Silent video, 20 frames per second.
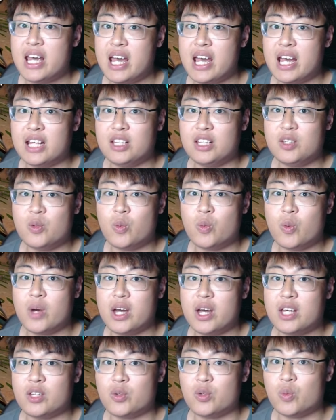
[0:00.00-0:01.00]

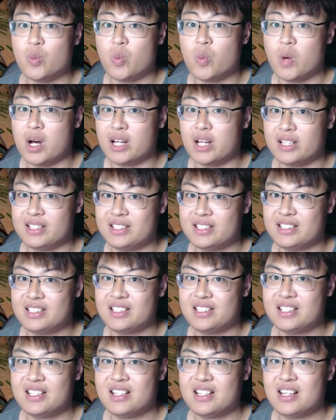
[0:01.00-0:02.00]
anywhere you
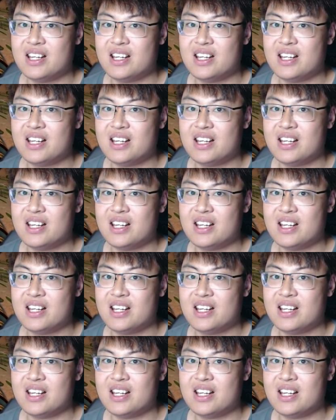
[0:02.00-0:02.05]
want.